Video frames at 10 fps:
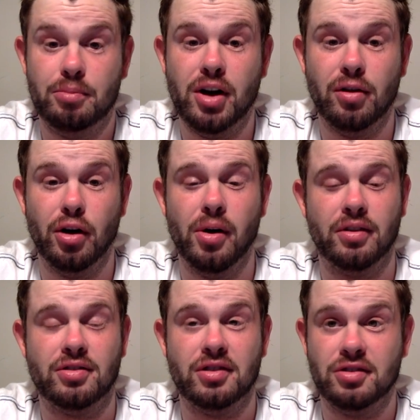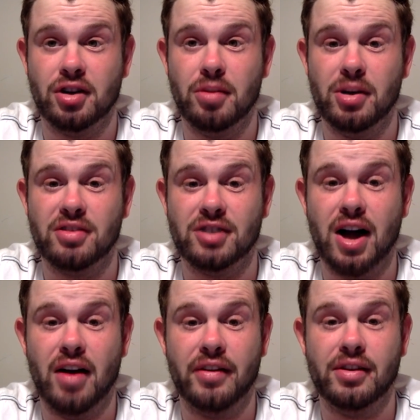Pierre-Louis is going to be a
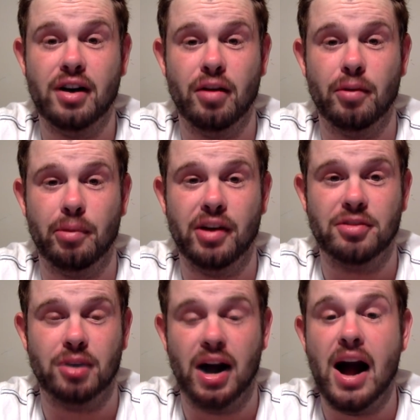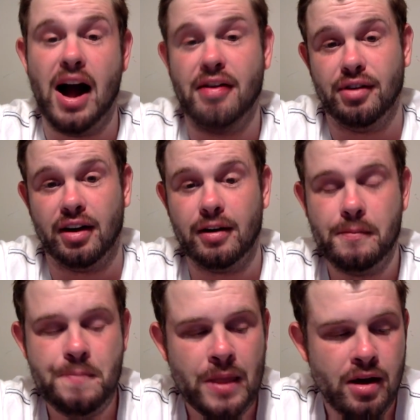solid, you know, replacement, I, I think.
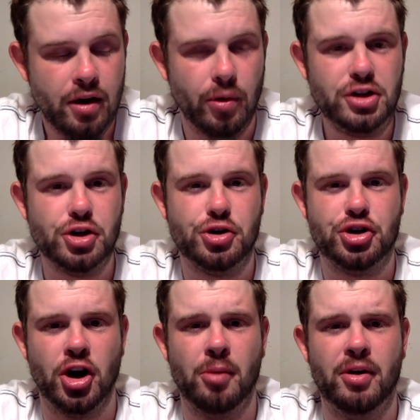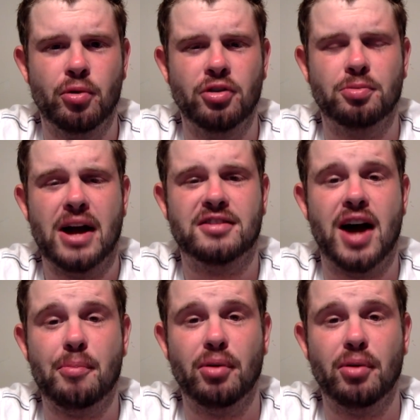Richard Sherman was my top